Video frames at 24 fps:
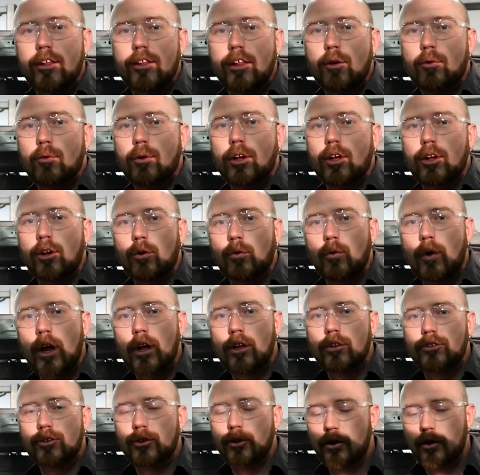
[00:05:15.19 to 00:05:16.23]
that we're going to
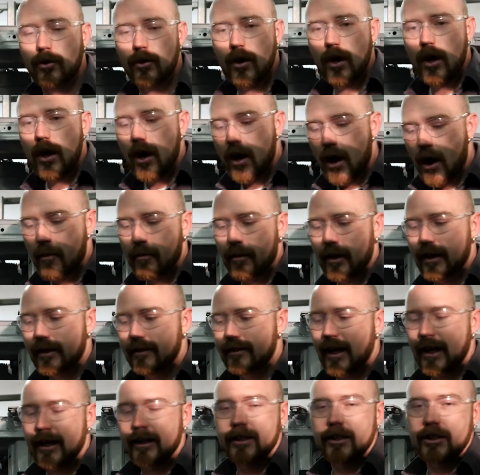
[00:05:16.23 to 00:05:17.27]
weld to, I'm going to
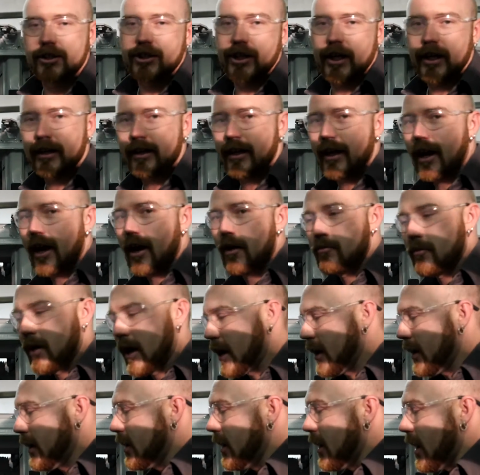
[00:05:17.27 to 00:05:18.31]
take the jig that I
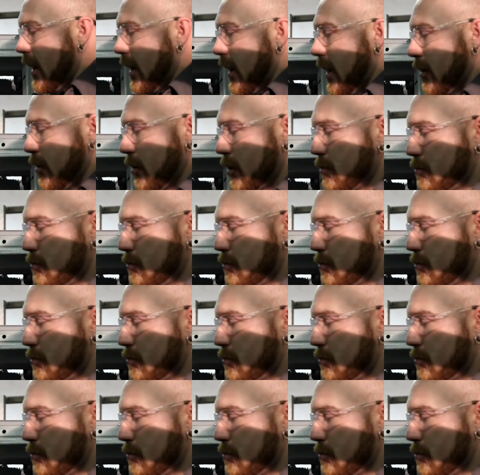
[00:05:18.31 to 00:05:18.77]
made and I'm going to